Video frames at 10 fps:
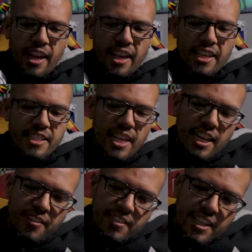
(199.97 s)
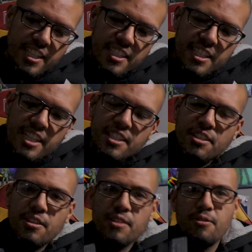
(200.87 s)
is that if this
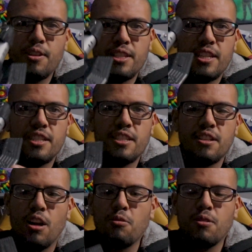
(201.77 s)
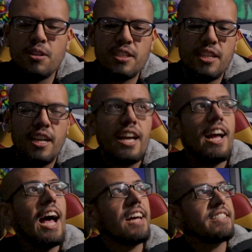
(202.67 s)
sensor where it says Star Wars
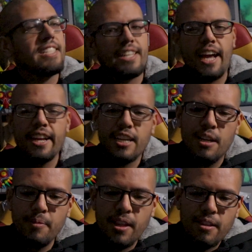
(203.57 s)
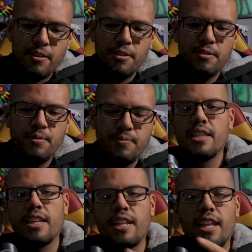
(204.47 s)
has light coming through,
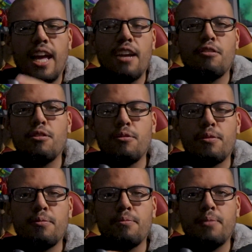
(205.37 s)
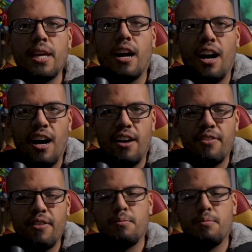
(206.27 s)
the light will be off.